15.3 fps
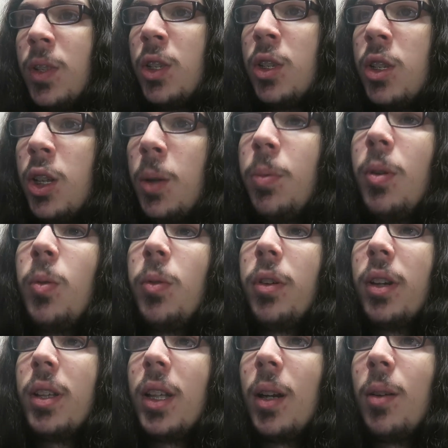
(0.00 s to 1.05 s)
super
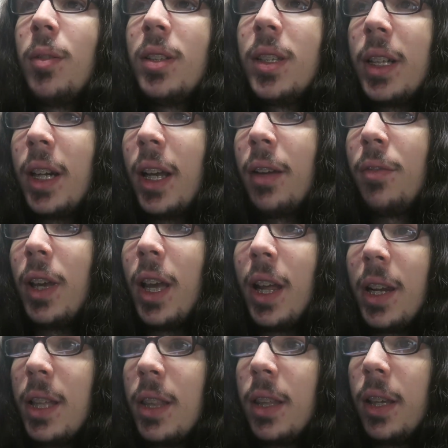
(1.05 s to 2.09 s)
worried that I wasn't gonna have
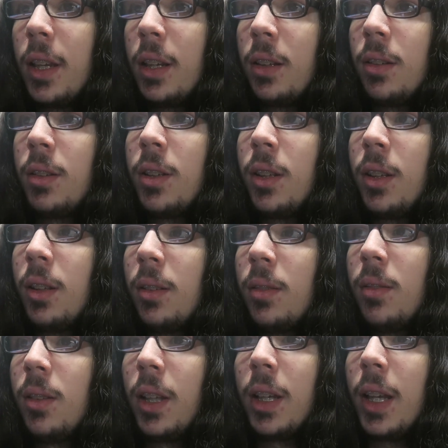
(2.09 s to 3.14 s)
anything to,
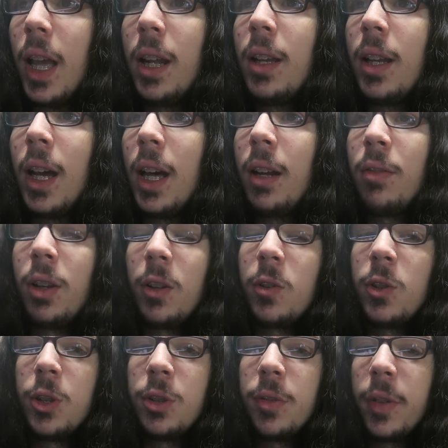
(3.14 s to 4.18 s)
like, any kind of energy